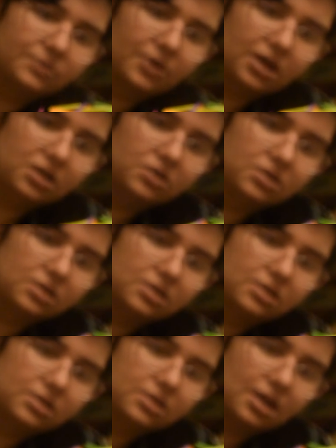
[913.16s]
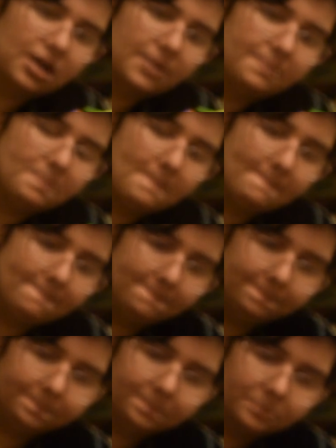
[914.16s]
where he uses
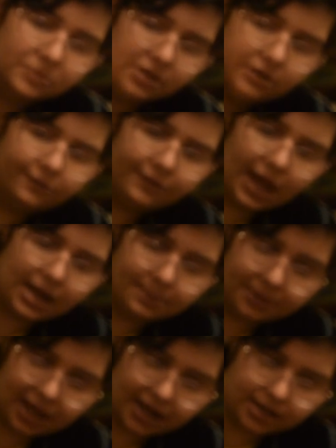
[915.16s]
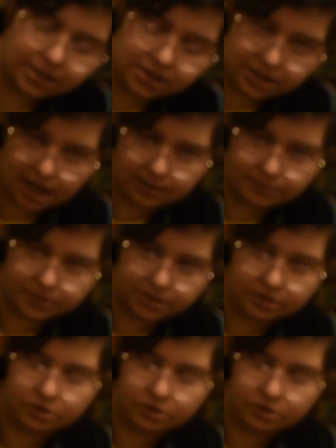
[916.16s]
flat plane shapes